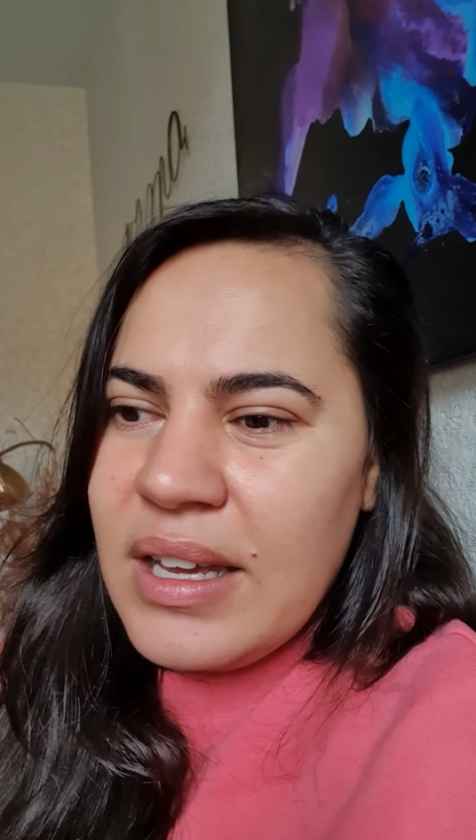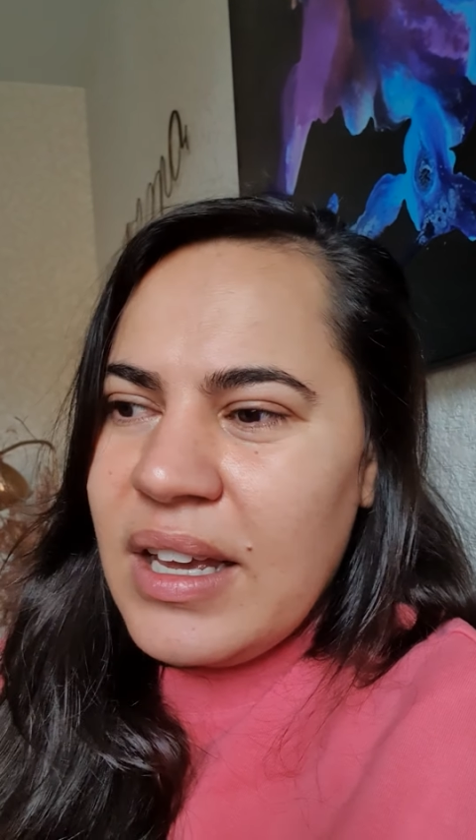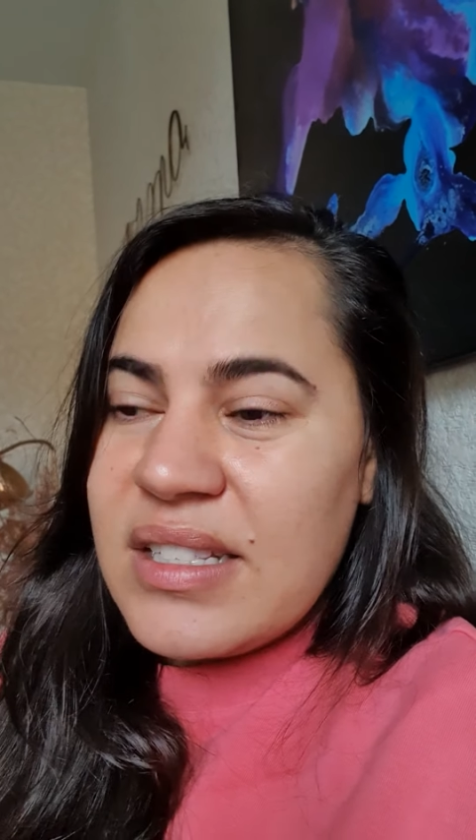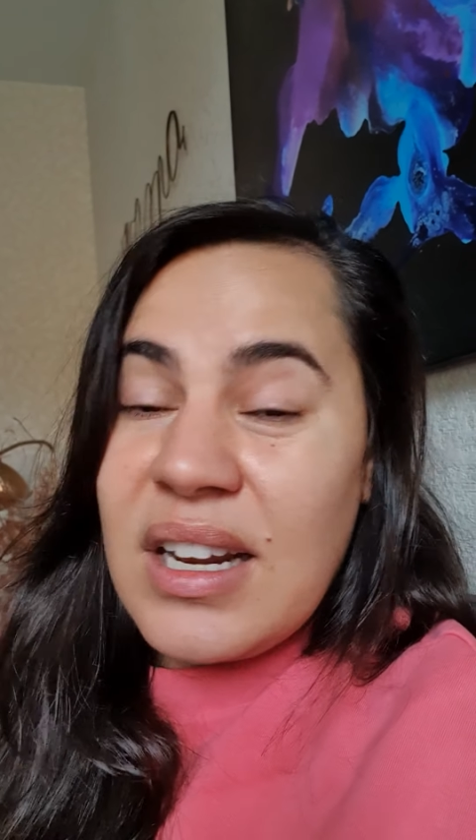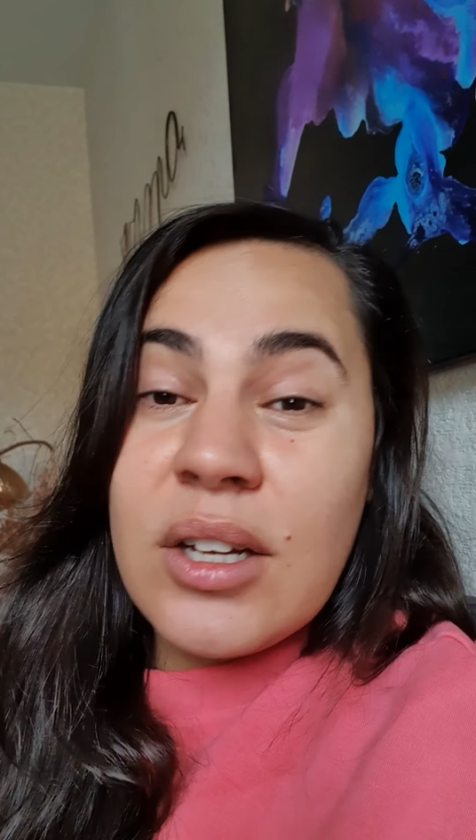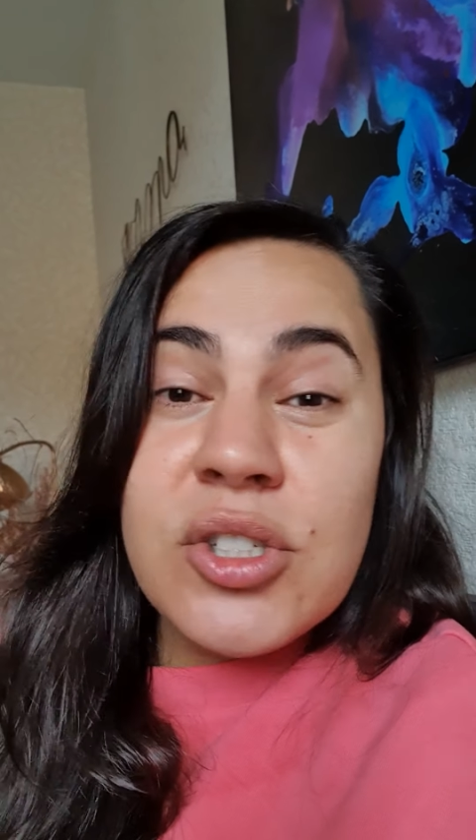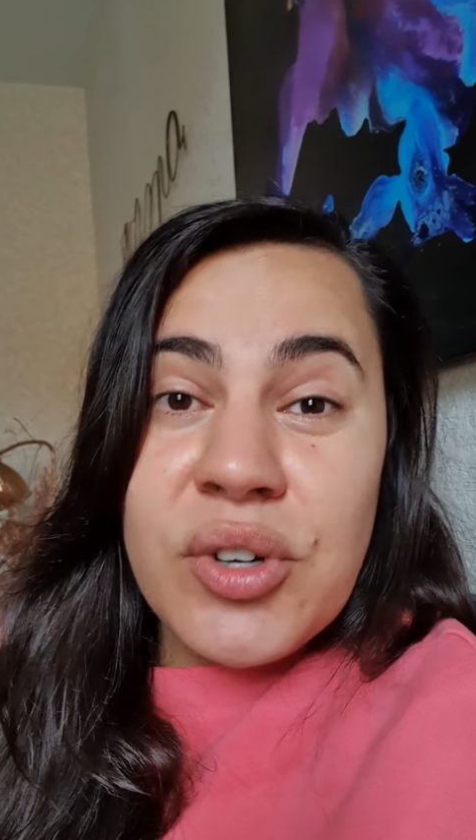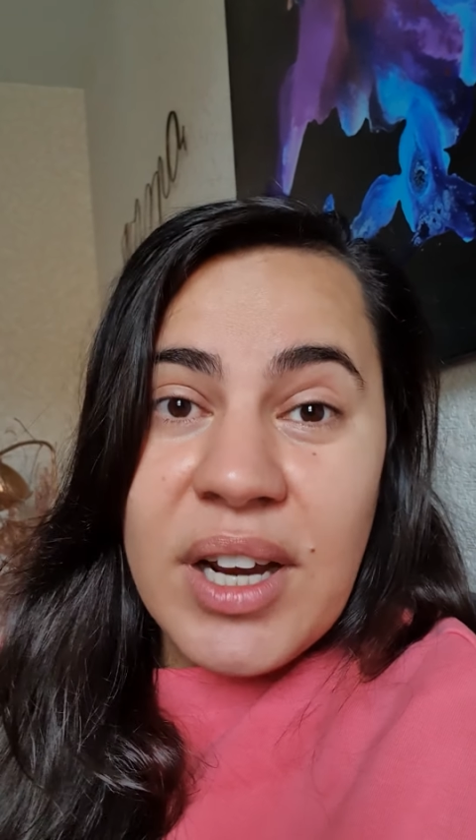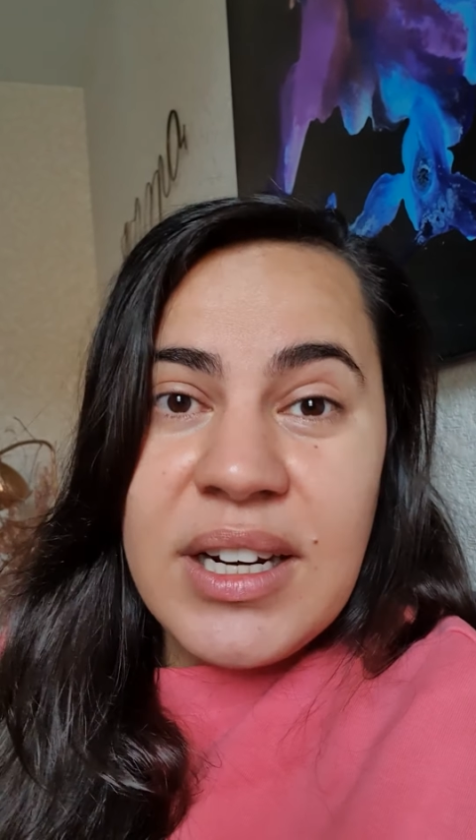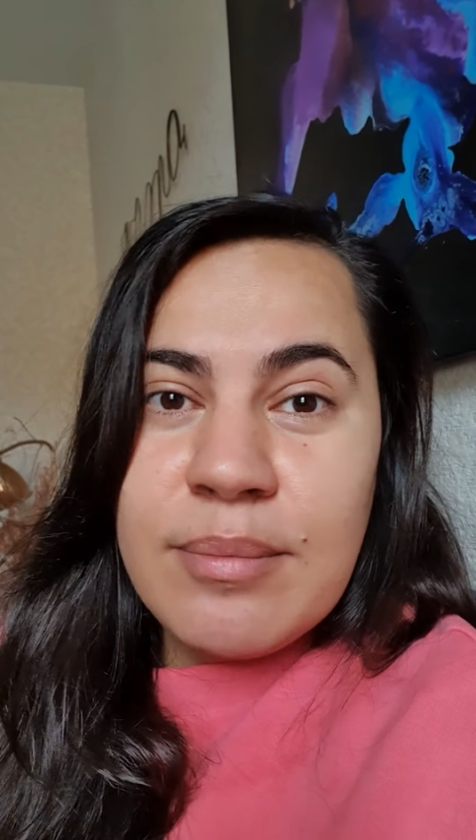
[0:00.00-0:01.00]
it's like a
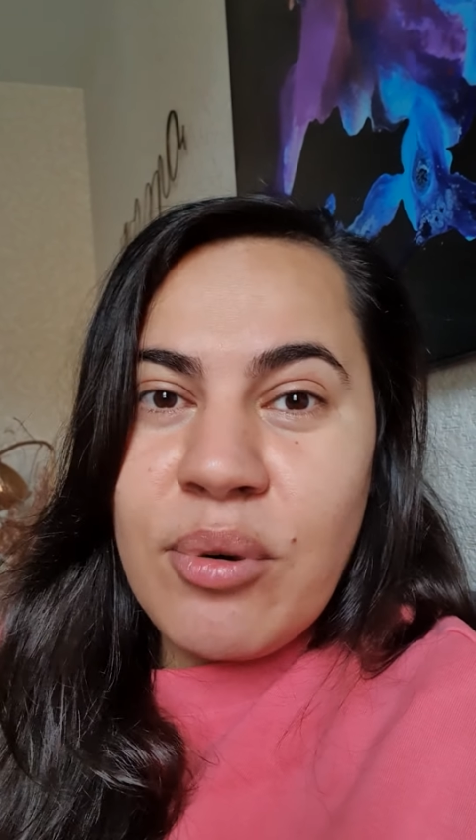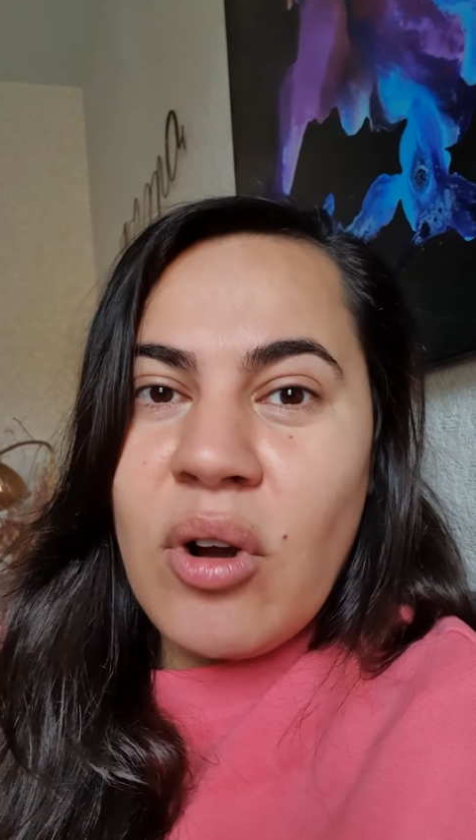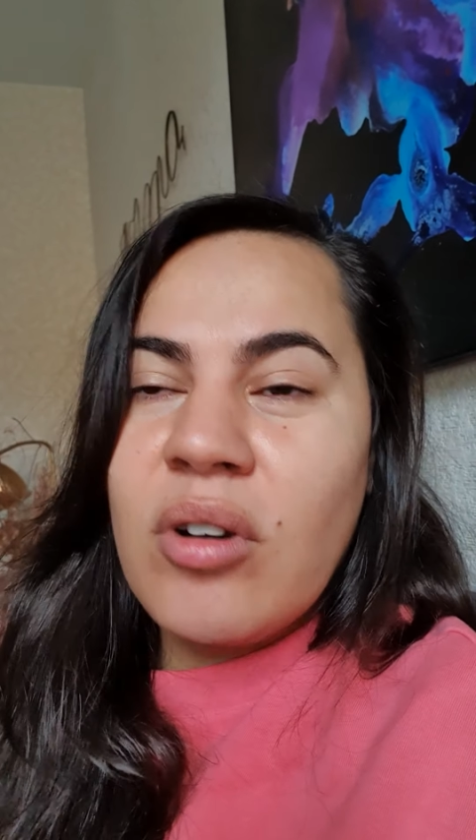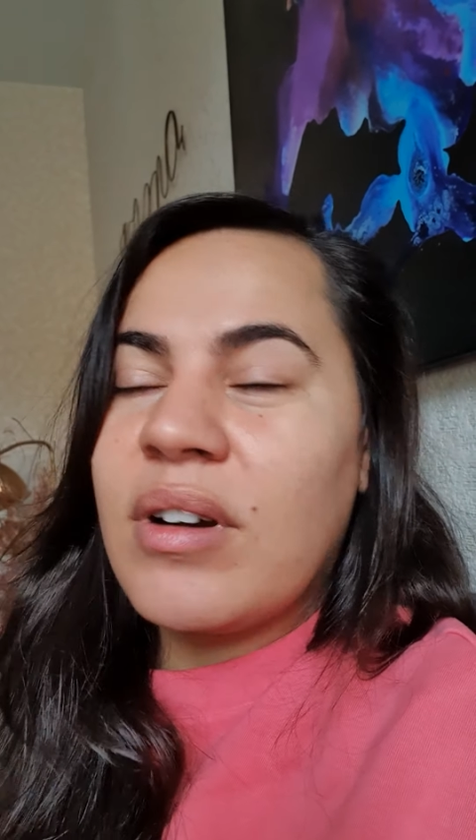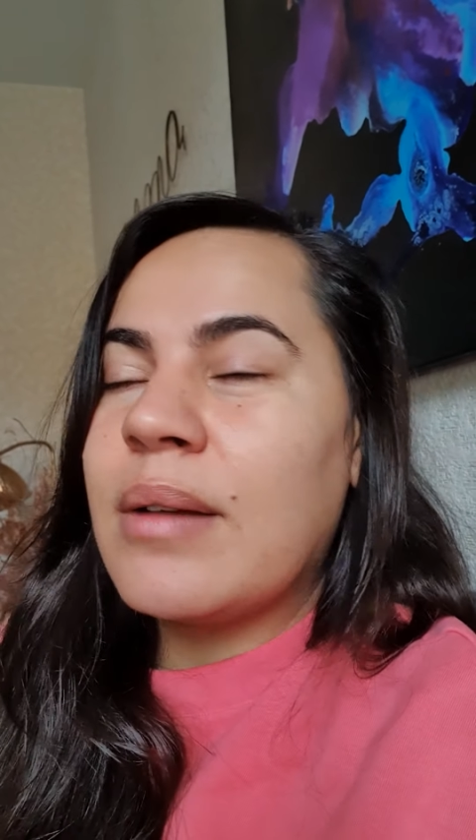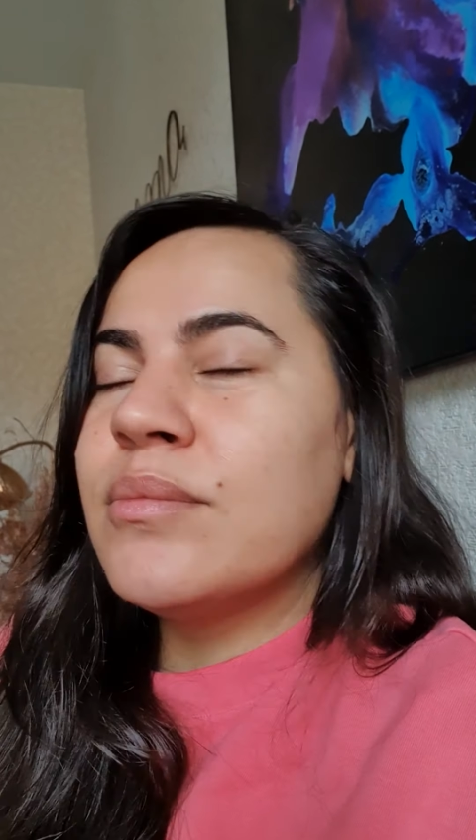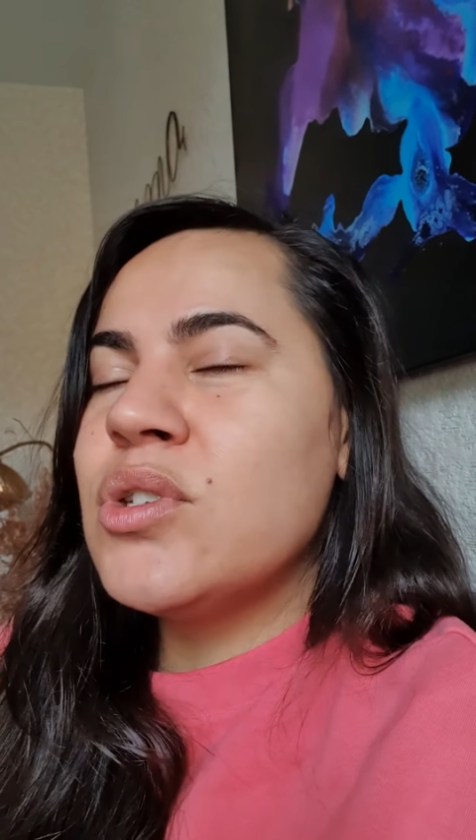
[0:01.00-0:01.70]
training program